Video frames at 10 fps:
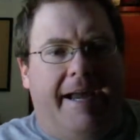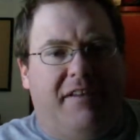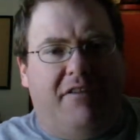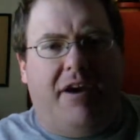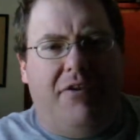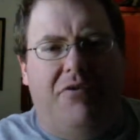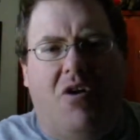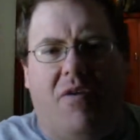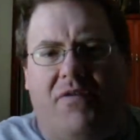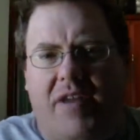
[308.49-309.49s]
So I don't
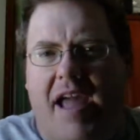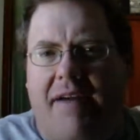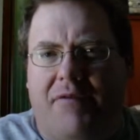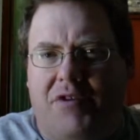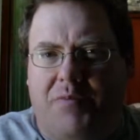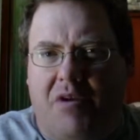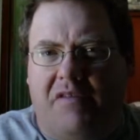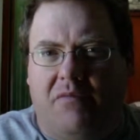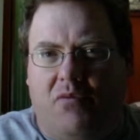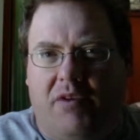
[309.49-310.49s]
know if the average
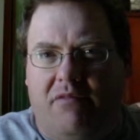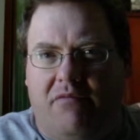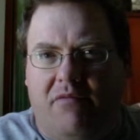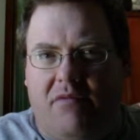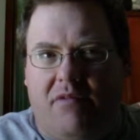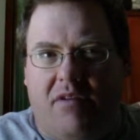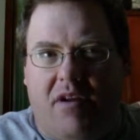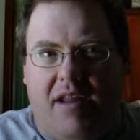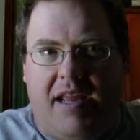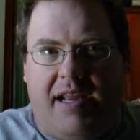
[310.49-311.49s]
person would
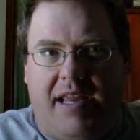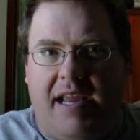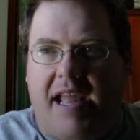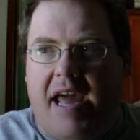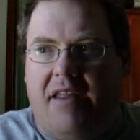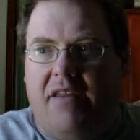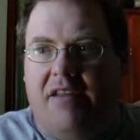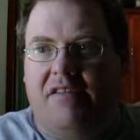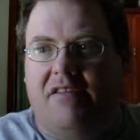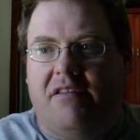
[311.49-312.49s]
get a kick out of
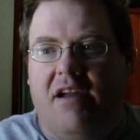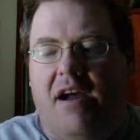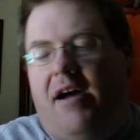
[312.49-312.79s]
this.